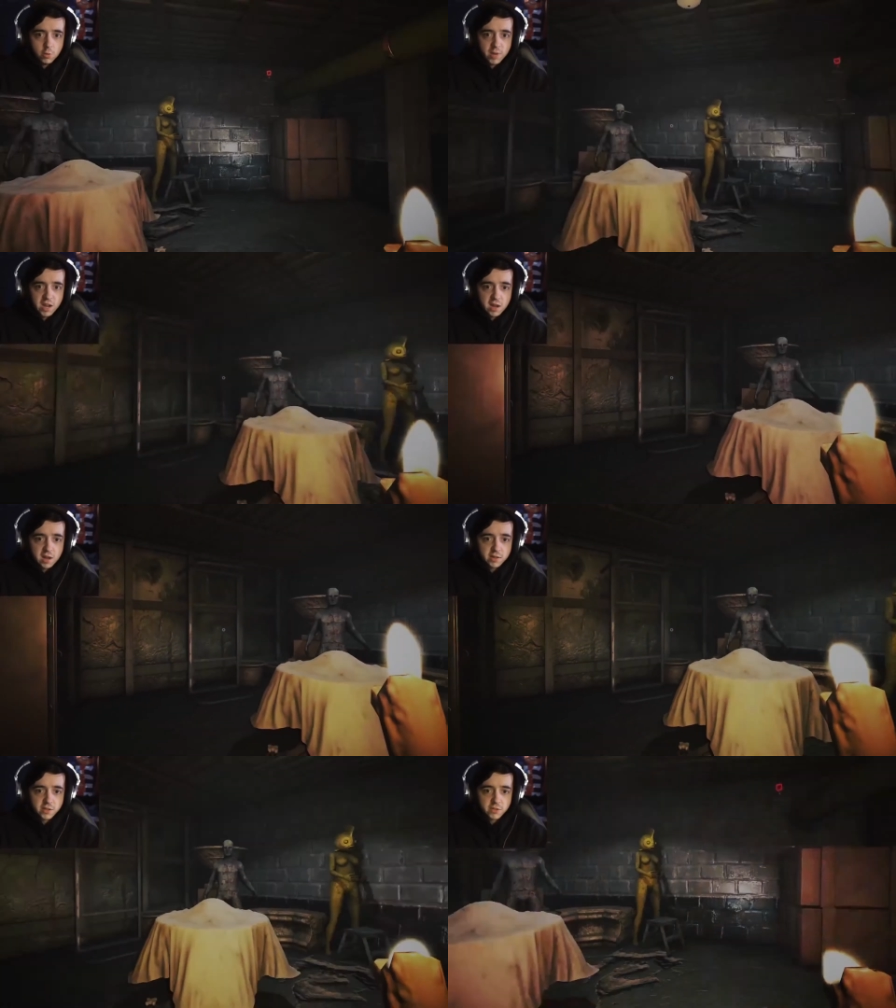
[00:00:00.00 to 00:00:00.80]
god,
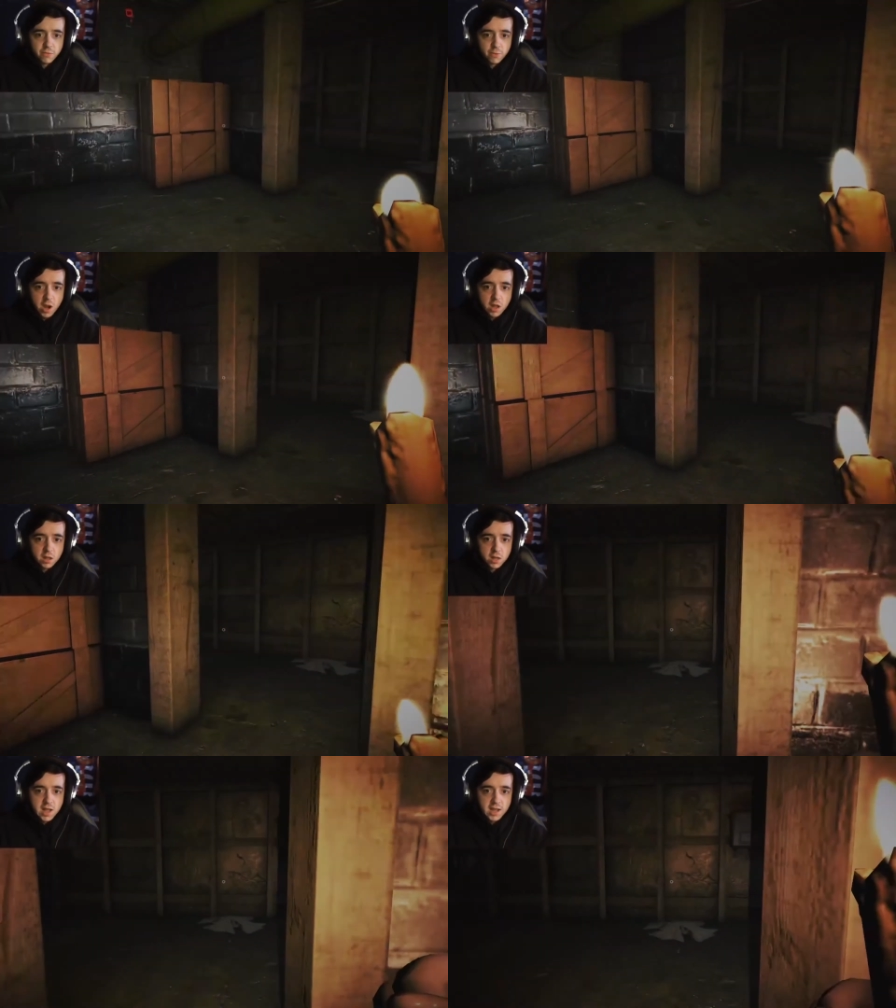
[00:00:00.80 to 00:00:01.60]
is
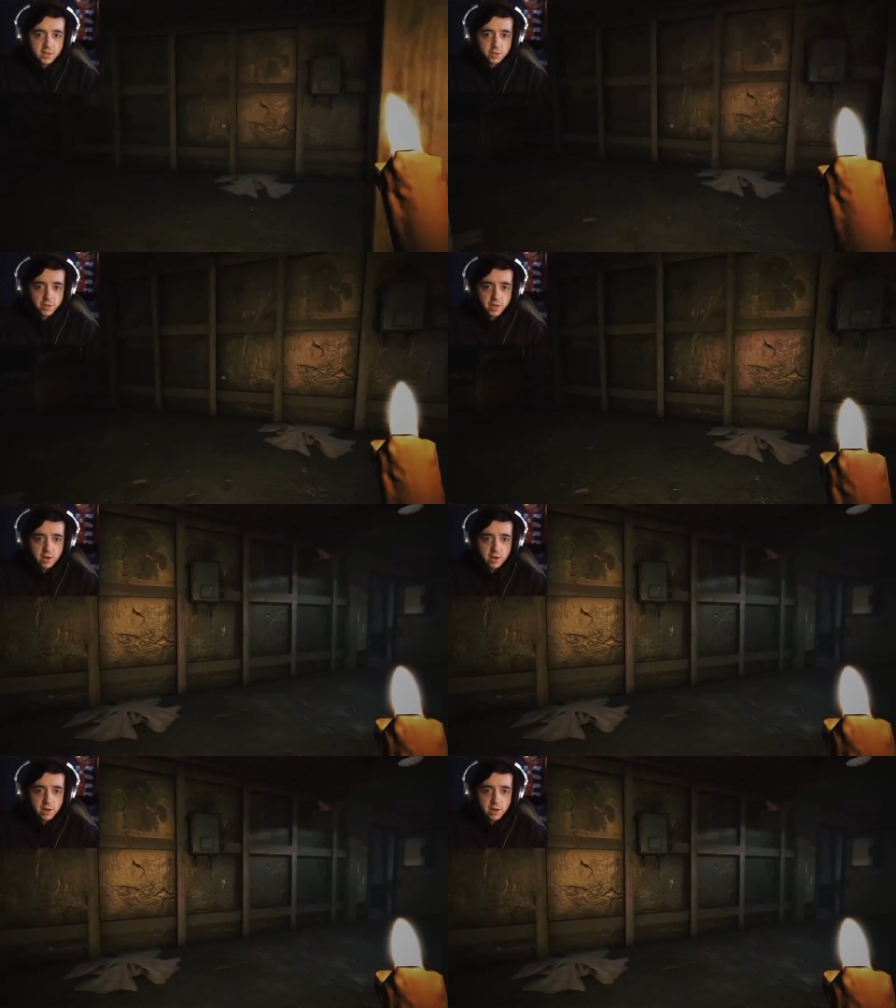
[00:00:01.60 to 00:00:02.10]
Franklin actually out